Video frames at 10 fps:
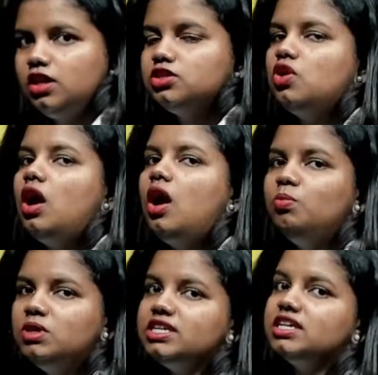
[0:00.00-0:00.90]
So how
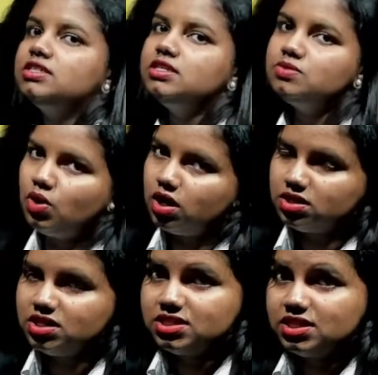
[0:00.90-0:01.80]
much excess
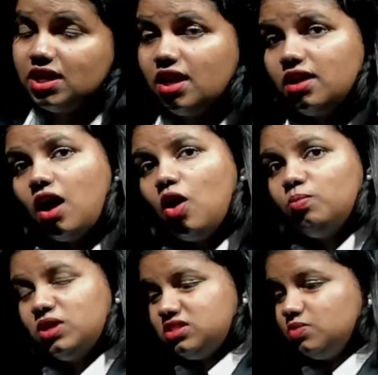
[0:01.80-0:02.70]
water is there and how
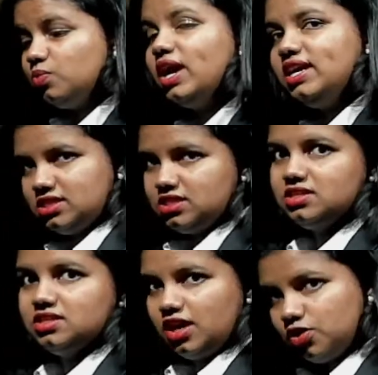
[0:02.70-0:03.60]
much waste
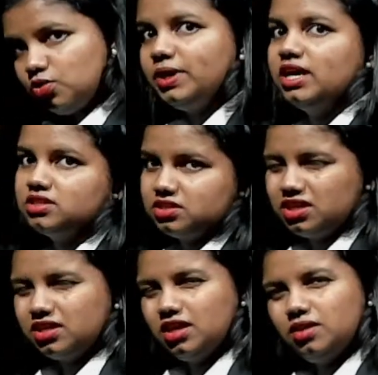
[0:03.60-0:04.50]
is there to be
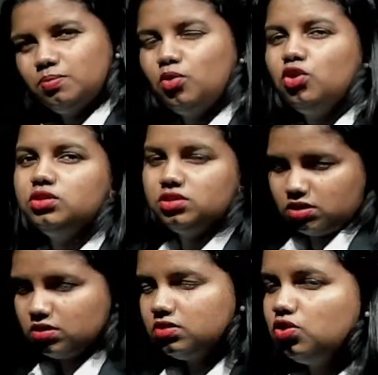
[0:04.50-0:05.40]
excreted, both
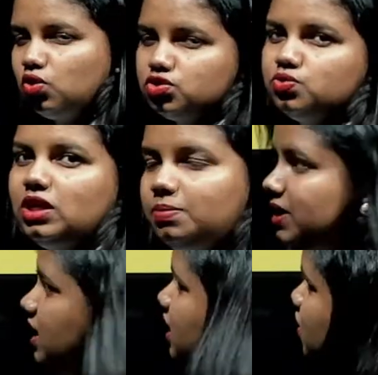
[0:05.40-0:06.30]
those will be